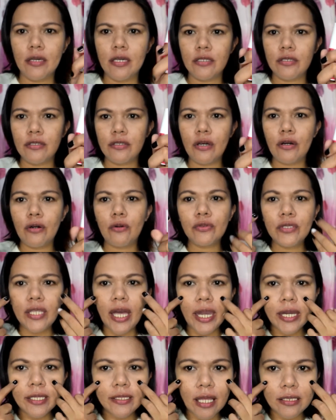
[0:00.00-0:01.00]
So
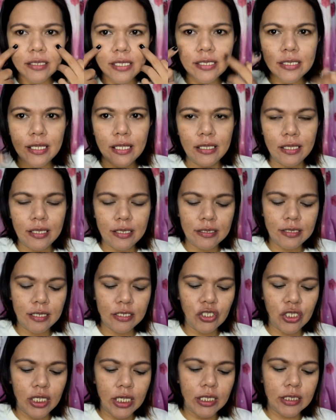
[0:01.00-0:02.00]
unahin natin sa
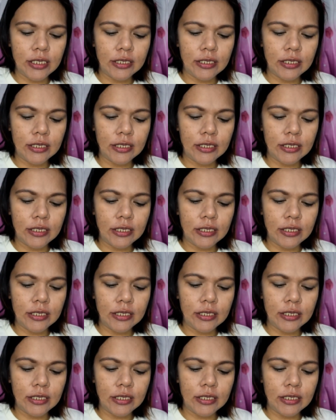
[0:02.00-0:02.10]
cheeks.